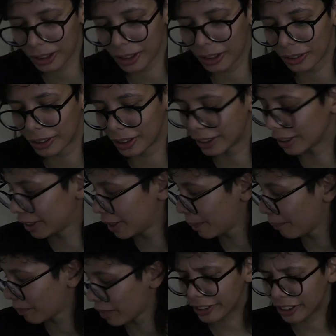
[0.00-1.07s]
a little silly.
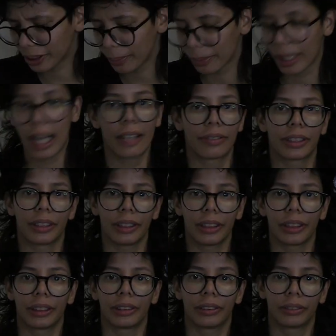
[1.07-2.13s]
There's some laughs in
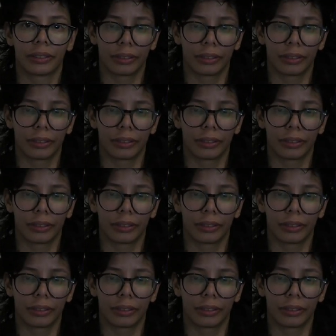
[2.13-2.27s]
here.